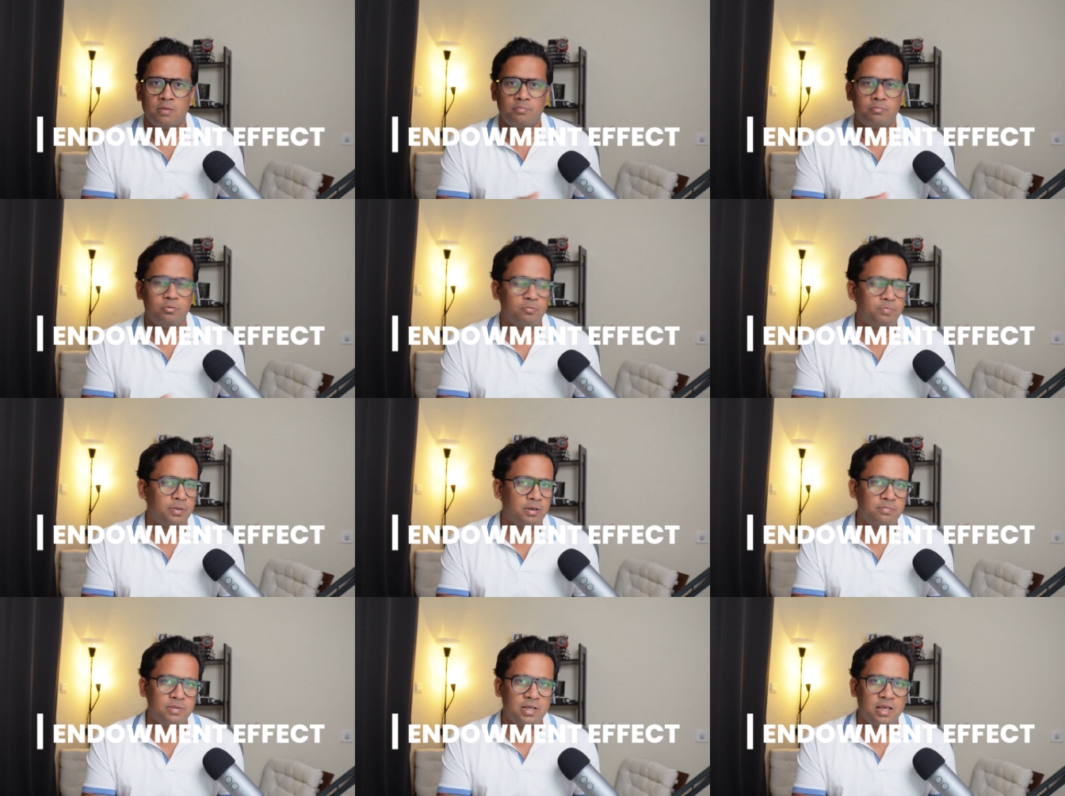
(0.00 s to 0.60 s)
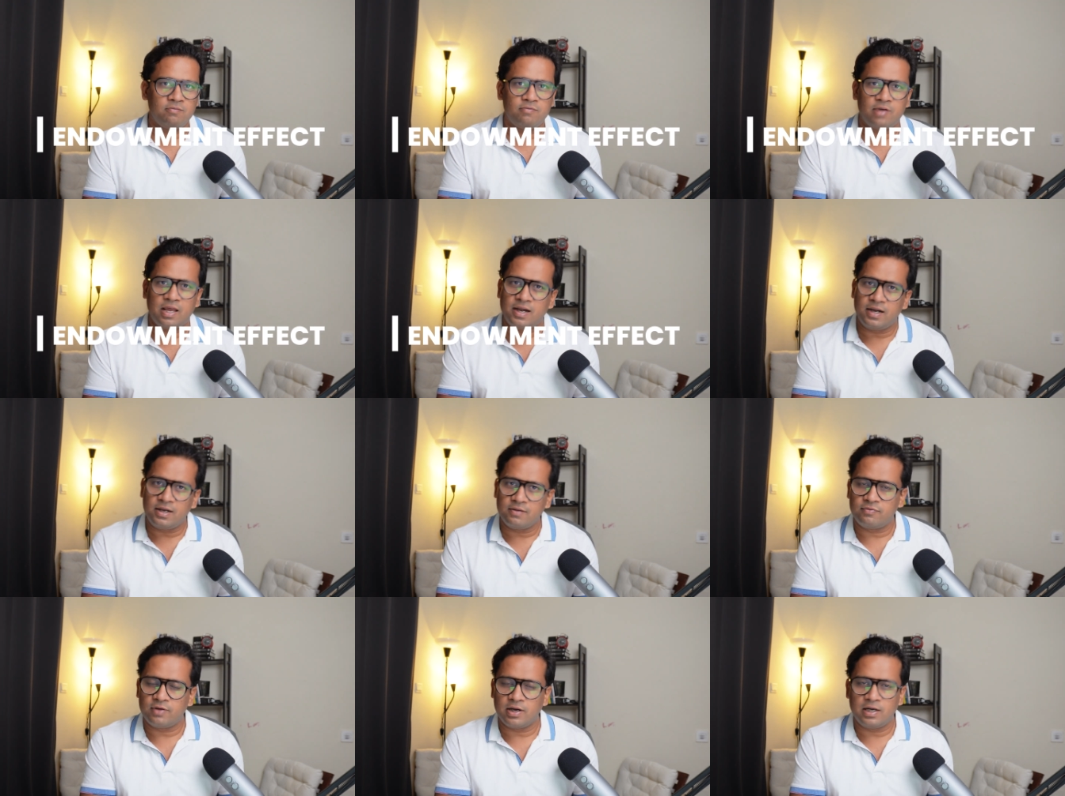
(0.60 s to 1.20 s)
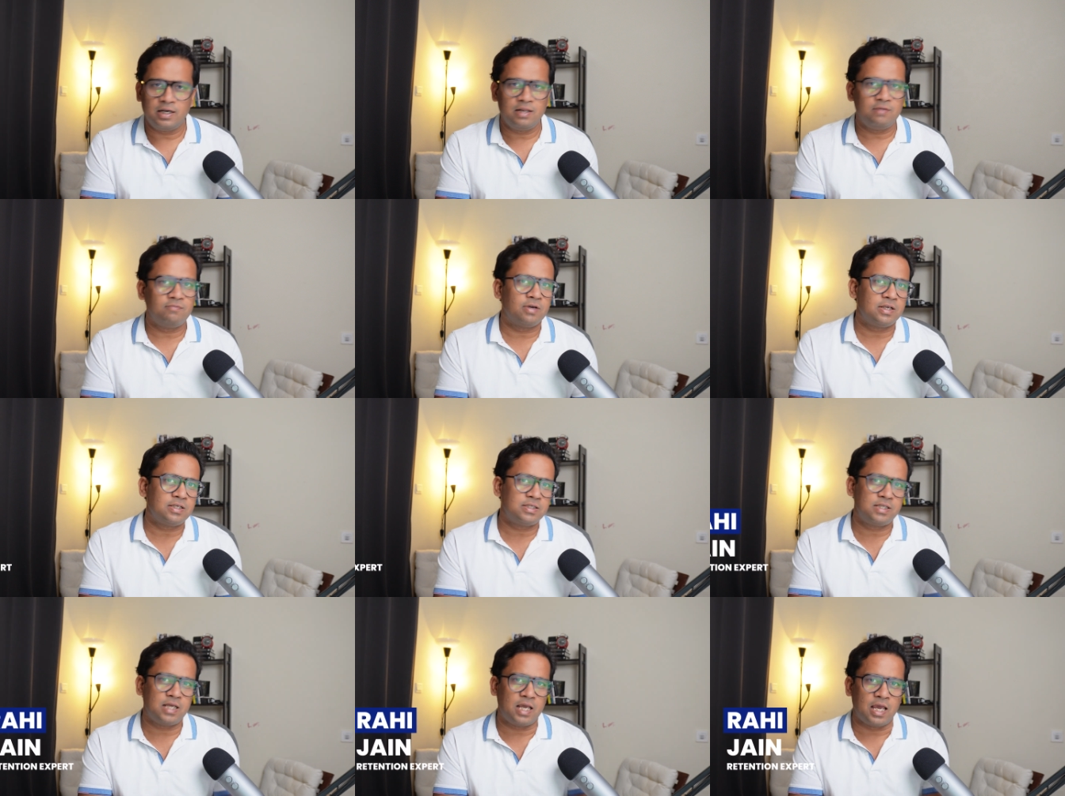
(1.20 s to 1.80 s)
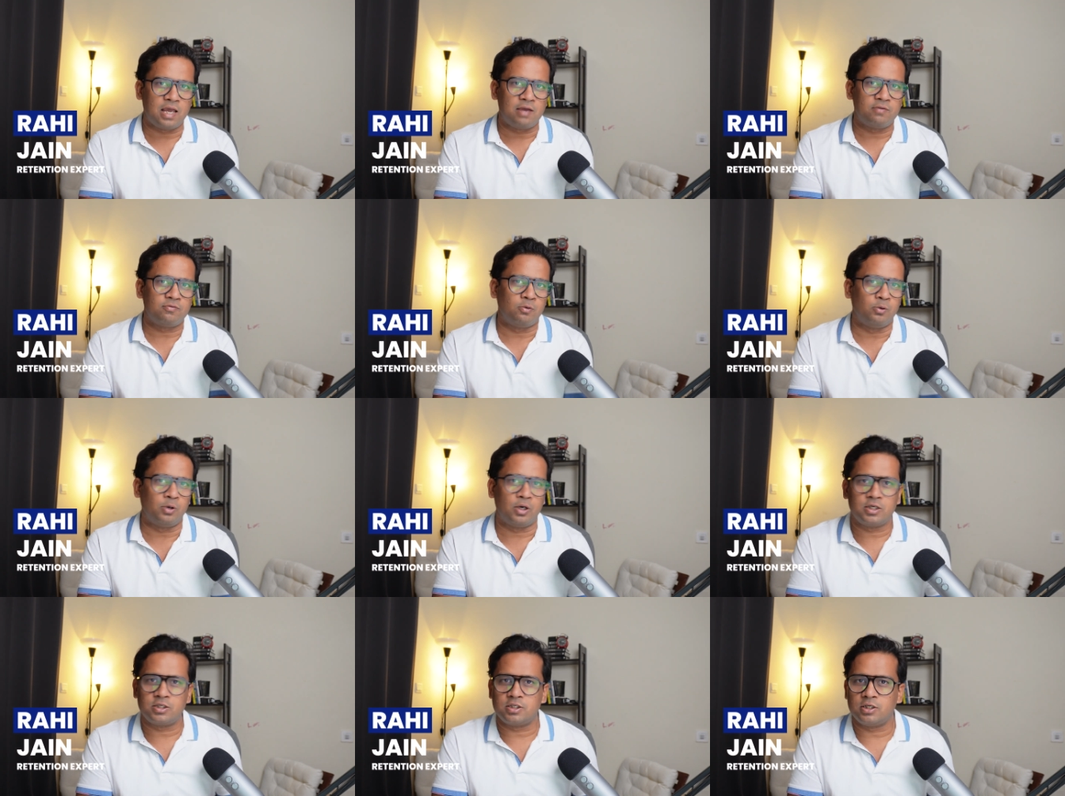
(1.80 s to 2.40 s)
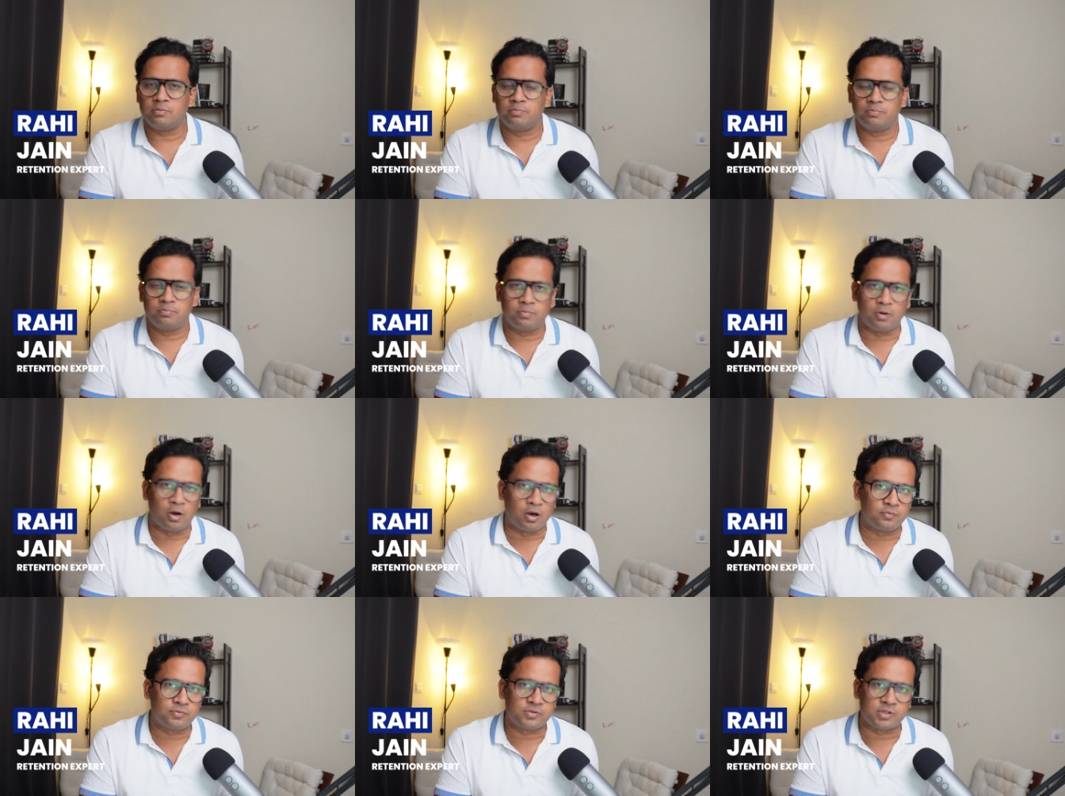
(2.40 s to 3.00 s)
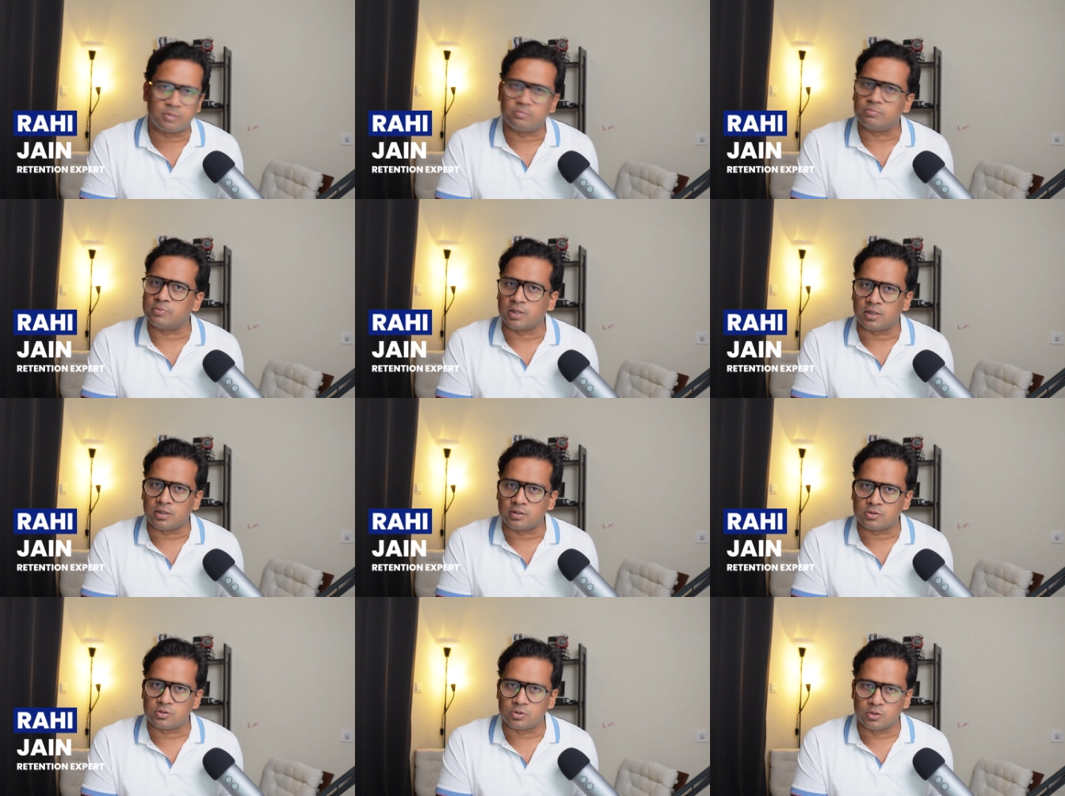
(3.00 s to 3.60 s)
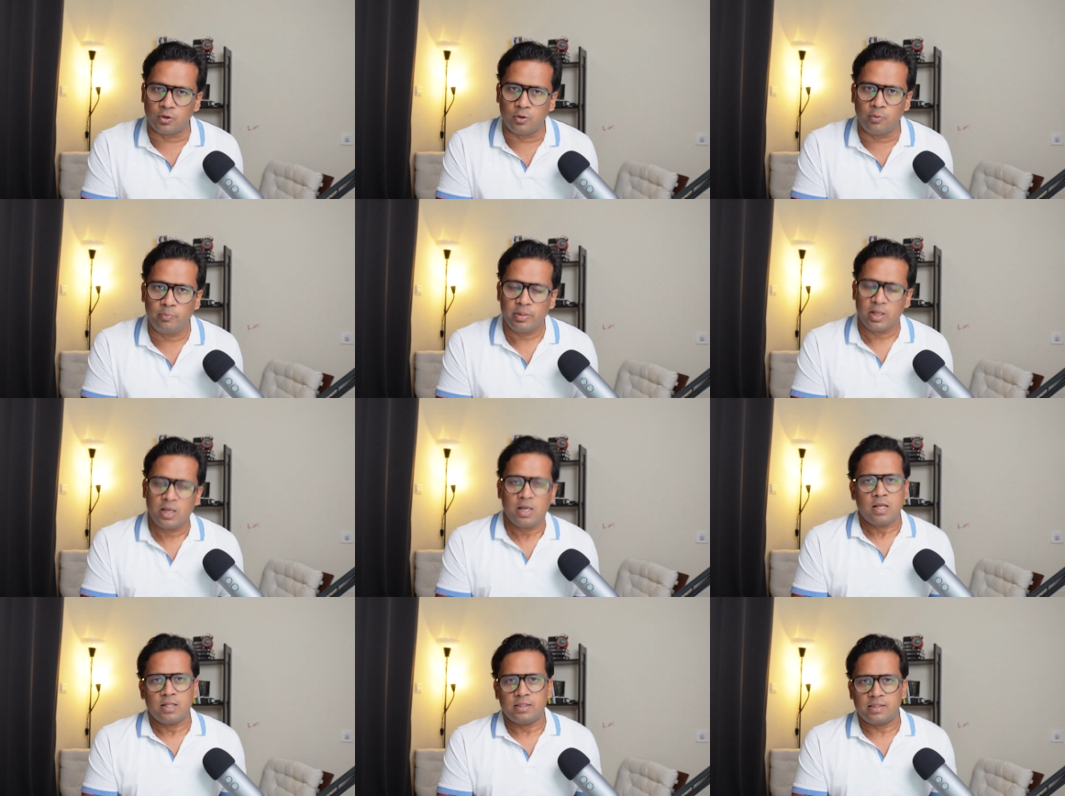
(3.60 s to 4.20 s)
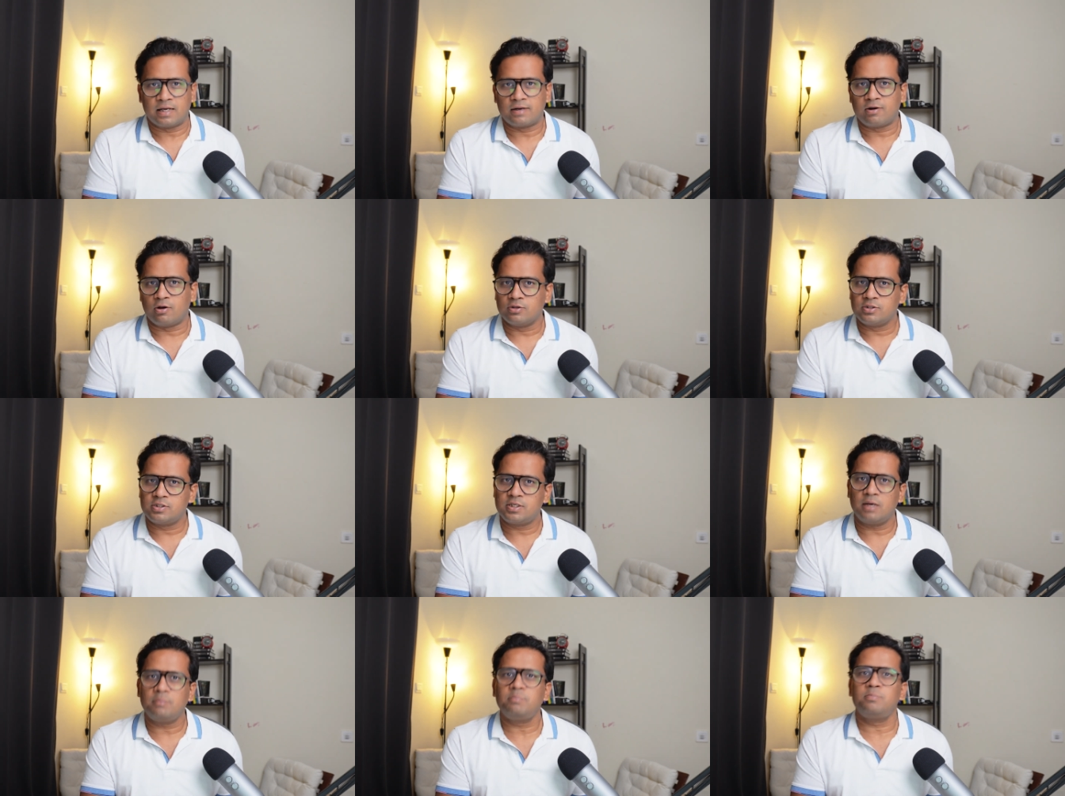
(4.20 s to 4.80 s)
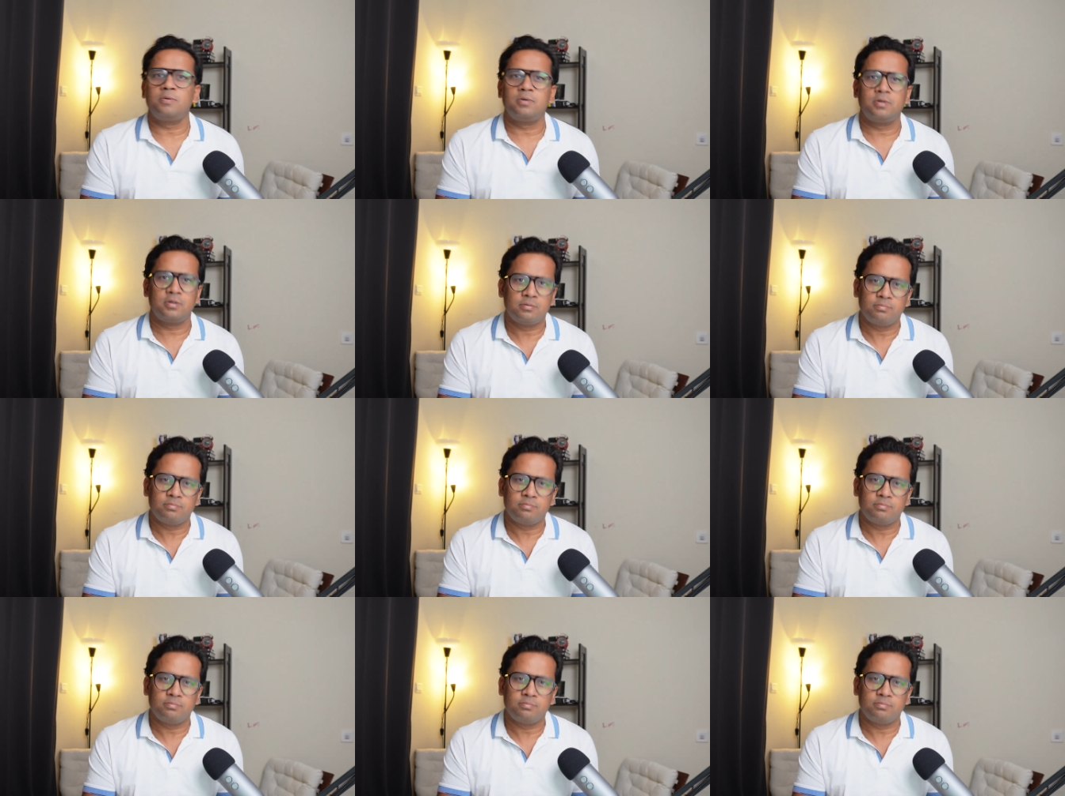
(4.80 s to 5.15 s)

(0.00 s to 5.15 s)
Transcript: people behave very differently once they have ownership of something. So the concept